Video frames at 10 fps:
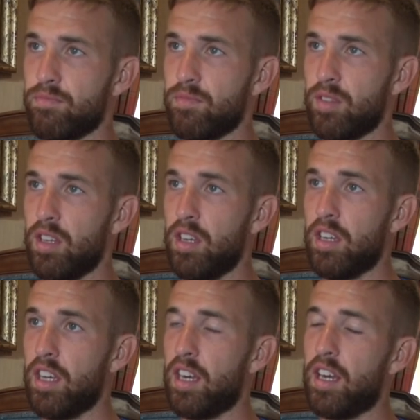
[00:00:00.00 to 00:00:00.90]
Edinburgh?
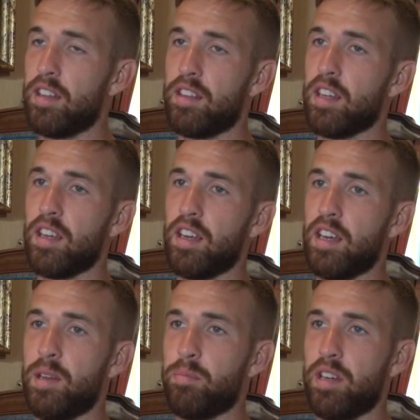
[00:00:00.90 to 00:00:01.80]
Yeah, I think
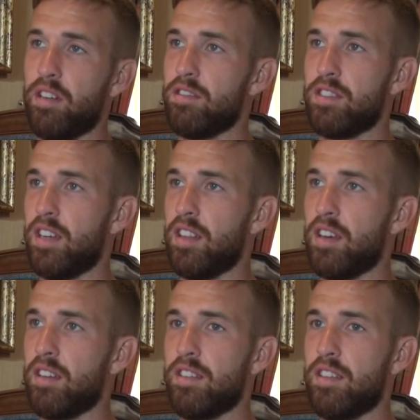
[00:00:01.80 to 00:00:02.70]
any player will say that.